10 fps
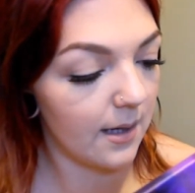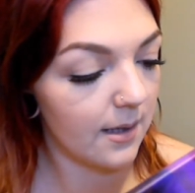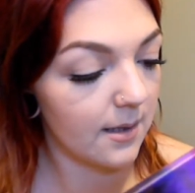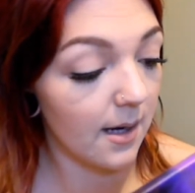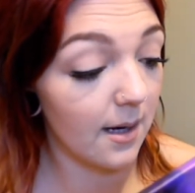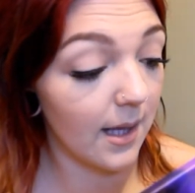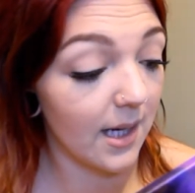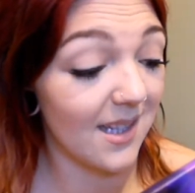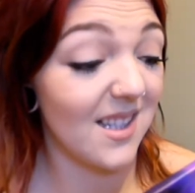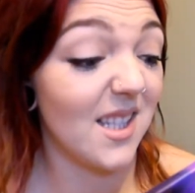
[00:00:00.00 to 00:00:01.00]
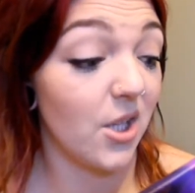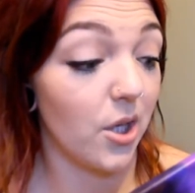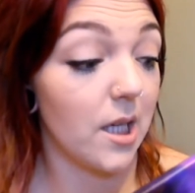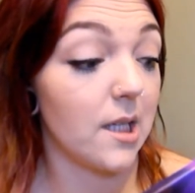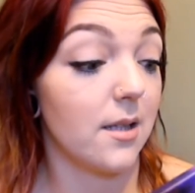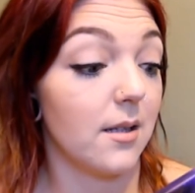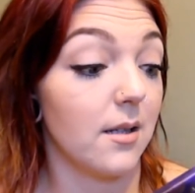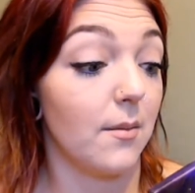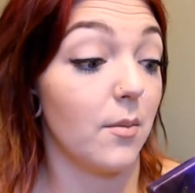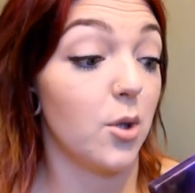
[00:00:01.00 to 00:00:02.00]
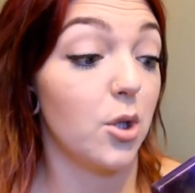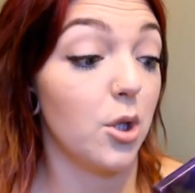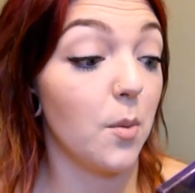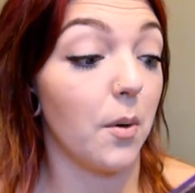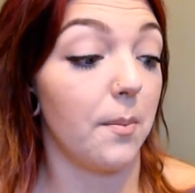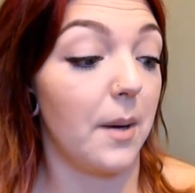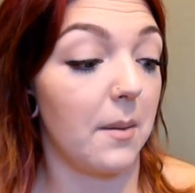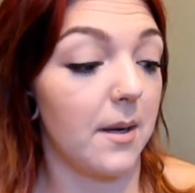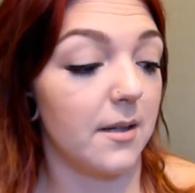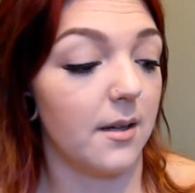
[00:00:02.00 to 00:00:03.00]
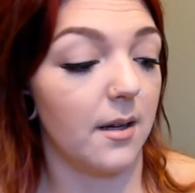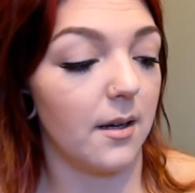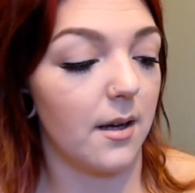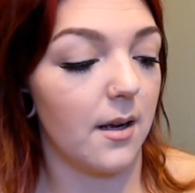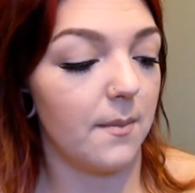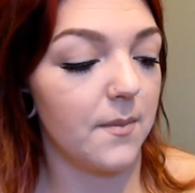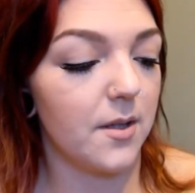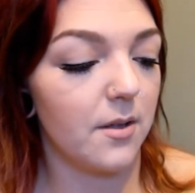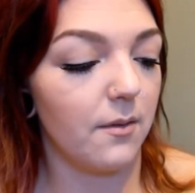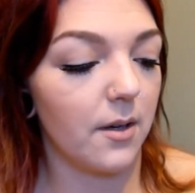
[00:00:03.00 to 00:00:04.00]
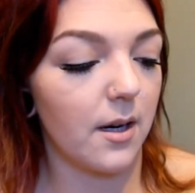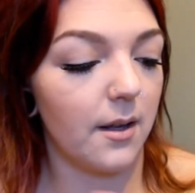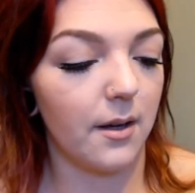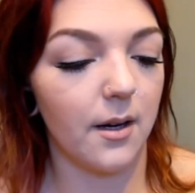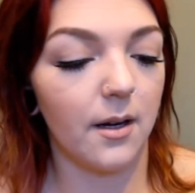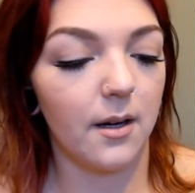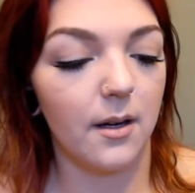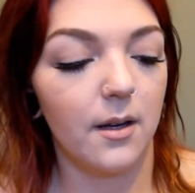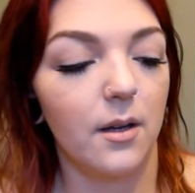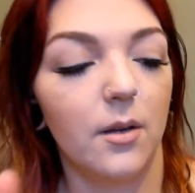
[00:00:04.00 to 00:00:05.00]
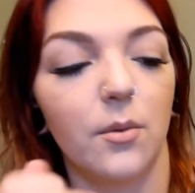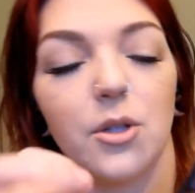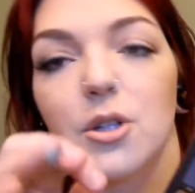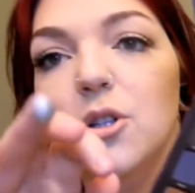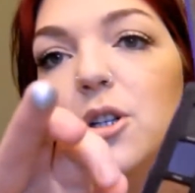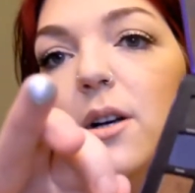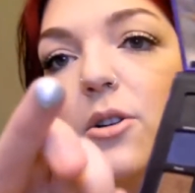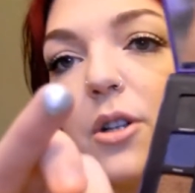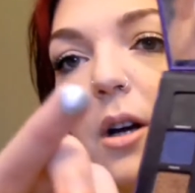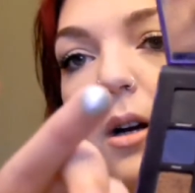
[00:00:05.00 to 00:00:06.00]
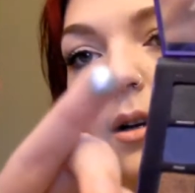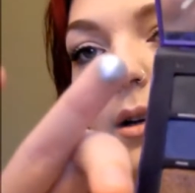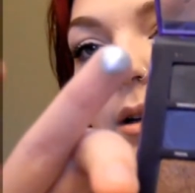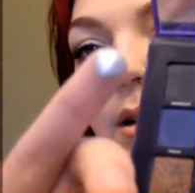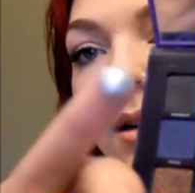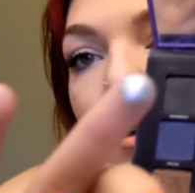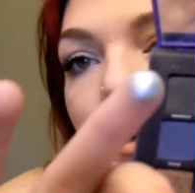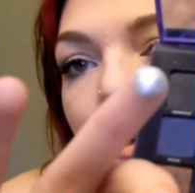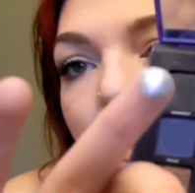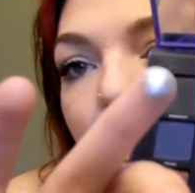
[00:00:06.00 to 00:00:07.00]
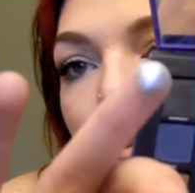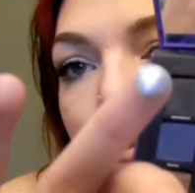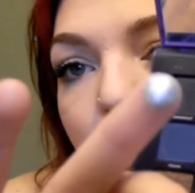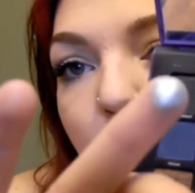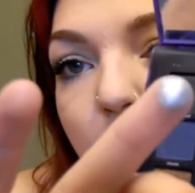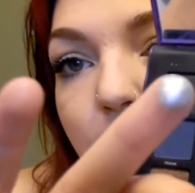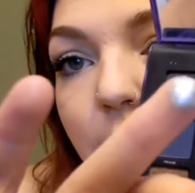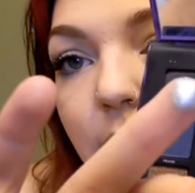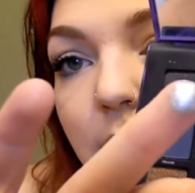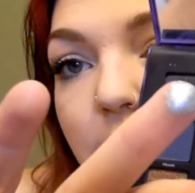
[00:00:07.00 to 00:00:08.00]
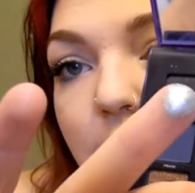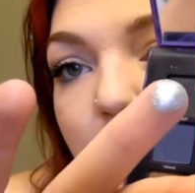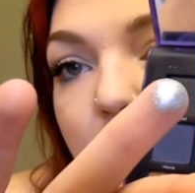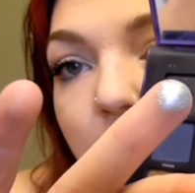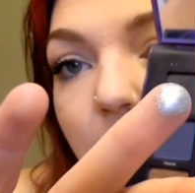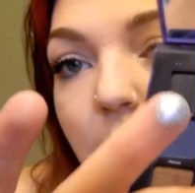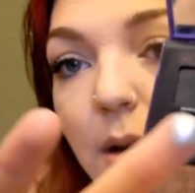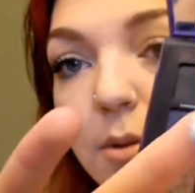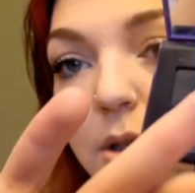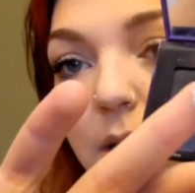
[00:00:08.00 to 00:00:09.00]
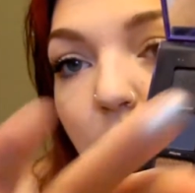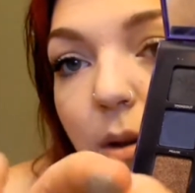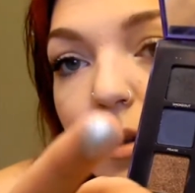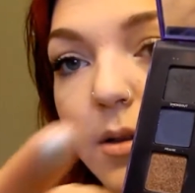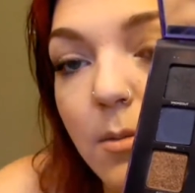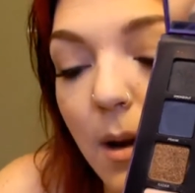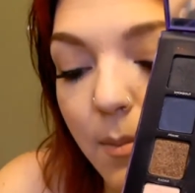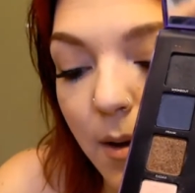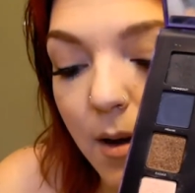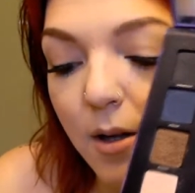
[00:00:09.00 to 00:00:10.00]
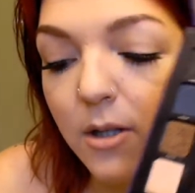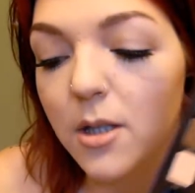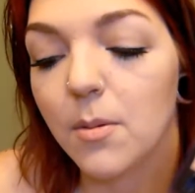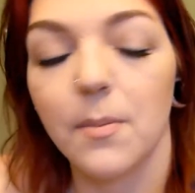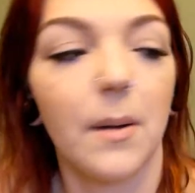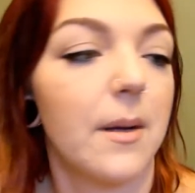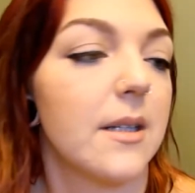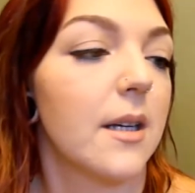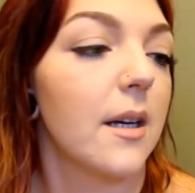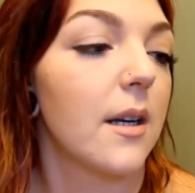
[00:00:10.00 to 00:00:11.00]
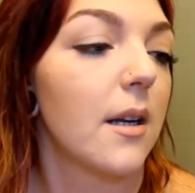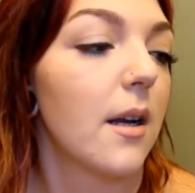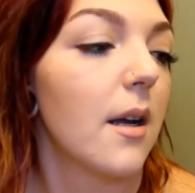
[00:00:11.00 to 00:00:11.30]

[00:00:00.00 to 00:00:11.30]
it's got like a serious, super pigmented silver color, which is Shell Shock. Boom. That is so silver. That was just like one little swipe. Super pigmented.